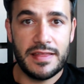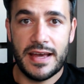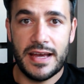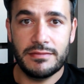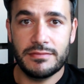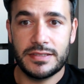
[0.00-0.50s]

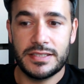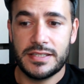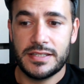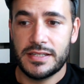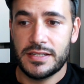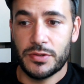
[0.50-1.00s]
that,
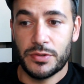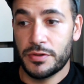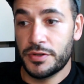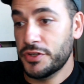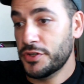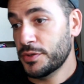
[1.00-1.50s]
or
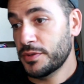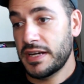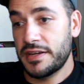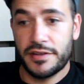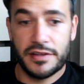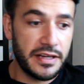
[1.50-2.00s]
you do it
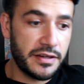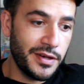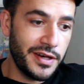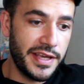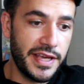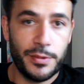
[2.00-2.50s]
and you're like,
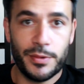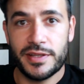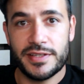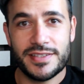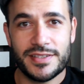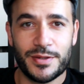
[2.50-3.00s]
oh yeah, well
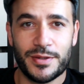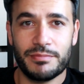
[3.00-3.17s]
this is